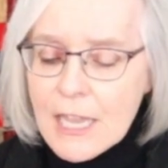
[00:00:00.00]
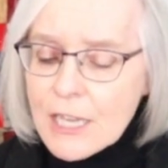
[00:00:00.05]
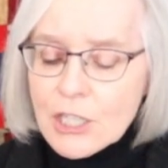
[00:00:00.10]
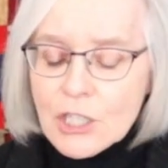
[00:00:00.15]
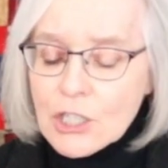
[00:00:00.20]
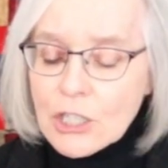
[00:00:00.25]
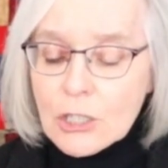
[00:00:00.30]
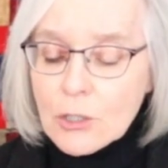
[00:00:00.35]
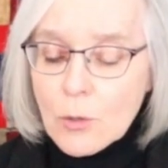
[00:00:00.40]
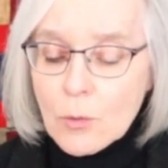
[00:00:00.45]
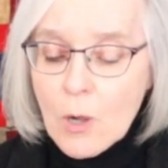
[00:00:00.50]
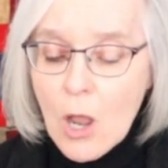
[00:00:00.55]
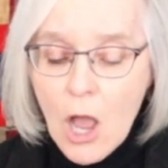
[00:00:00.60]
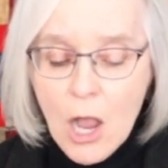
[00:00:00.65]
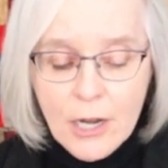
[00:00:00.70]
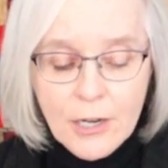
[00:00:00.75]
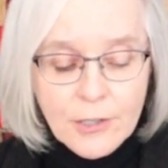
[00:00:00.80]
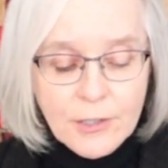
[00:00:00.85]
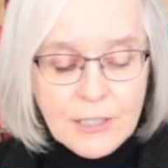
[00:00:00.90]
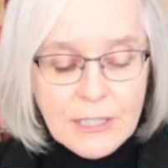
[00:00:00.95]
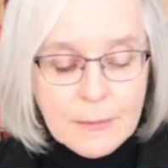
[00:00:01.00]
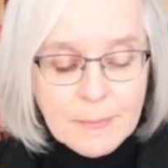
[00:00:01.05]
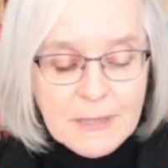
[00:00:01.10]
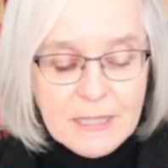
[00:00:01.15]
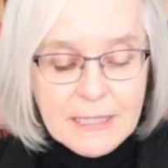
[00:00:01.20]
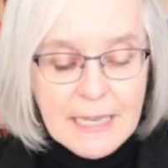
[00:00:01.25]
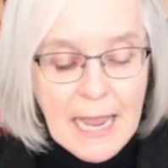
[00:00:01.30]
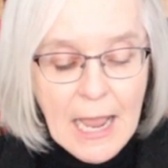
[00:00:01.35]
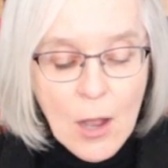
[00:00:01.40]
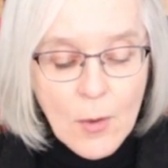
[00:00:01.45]
She no longer dips
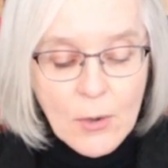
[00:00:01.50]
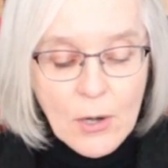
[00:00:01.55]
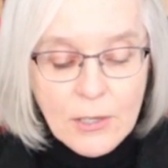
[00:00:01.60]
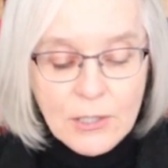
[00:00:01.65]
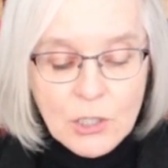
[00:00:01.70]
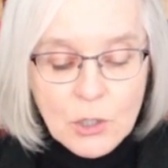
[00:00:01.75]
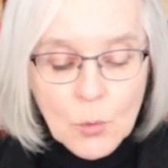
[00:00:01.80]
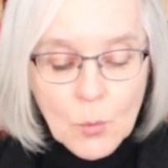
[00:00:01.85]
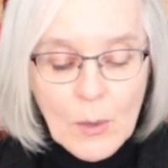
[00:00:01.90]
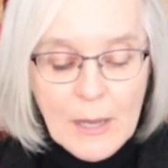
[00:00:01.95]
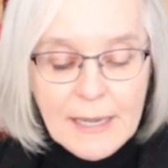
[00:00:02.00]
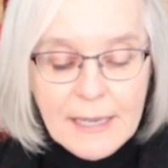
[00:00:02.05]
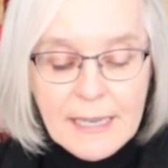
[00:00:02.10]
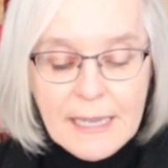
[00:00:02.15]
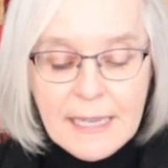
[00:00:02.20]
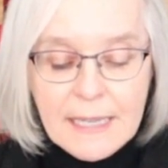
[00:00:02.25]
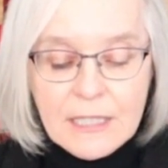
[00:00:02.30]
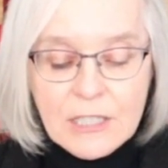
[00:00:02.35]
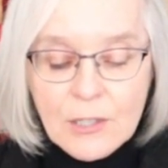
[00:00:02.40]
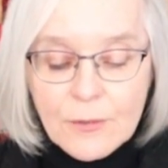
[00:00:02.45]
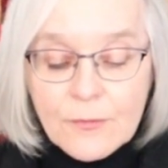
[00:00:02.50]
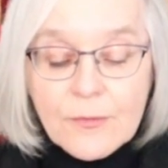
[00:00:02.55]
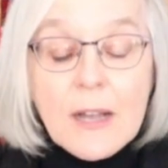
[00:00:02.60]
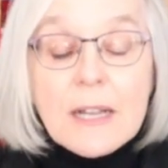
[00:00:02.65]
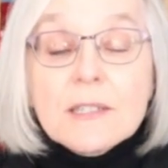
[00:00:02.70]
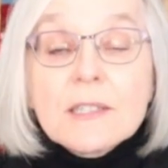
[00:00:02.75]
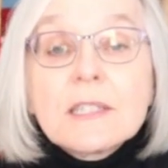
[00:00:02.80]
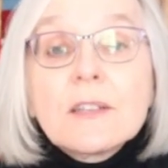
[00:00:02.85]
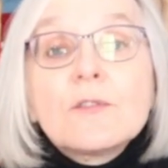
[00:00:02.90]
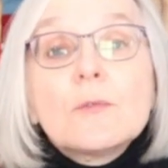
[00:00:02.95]
down onto one knee to
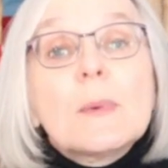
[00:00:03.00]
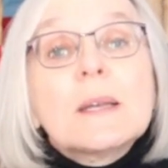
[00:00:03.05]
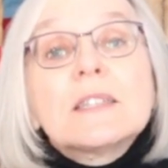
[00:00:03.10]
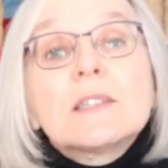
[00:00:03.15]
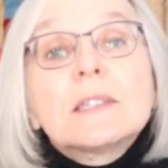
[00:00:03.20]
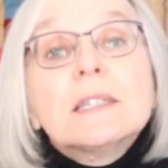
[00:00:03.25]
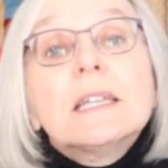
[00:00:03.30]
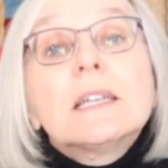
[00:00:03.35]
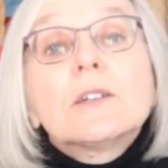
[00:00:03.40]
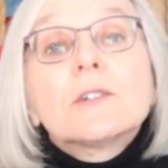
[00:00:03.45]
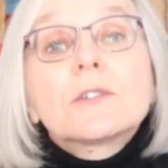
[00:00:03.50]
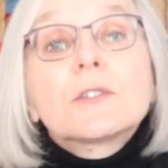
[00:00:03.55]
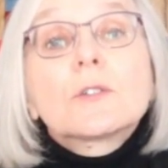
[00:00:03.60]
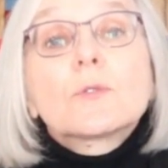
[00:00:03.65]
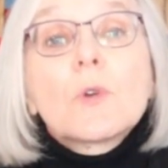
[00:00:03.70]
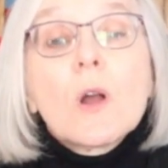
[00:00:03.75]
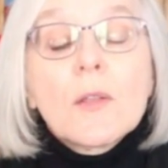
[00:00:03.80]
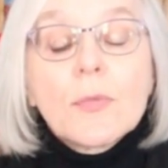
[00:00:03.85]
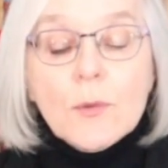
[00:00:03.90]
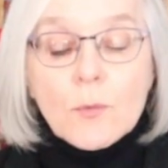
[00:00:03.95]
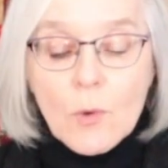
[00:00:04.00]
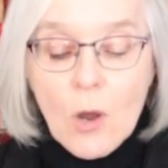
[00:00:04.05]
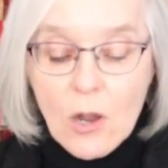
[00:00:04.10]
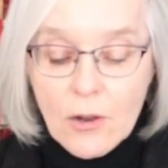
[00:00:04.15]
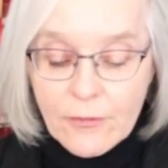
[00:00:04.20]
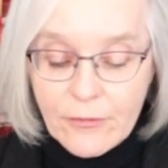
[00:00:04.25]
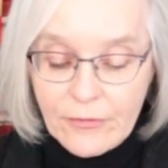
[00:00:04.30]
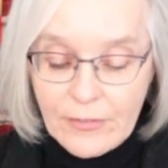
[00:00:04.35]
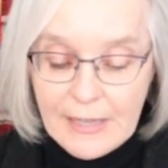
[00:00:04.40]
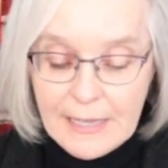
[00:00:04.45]
fuss if my sneakers are on the
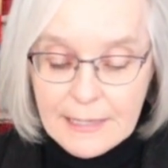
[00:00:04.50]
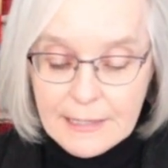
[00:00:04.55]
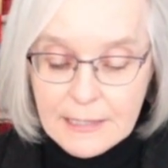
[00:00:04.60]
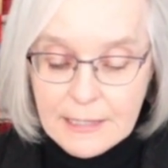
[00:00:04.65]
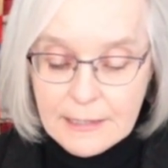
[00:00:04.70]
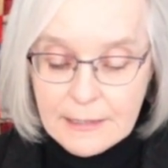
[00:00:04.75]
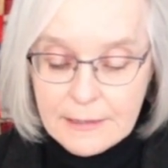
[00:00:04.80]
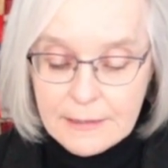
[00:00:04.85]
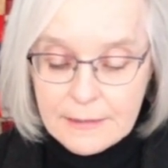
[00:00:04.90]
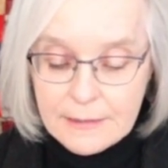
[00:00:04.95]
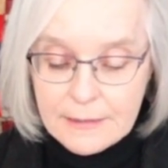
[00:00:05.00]
wrong feet.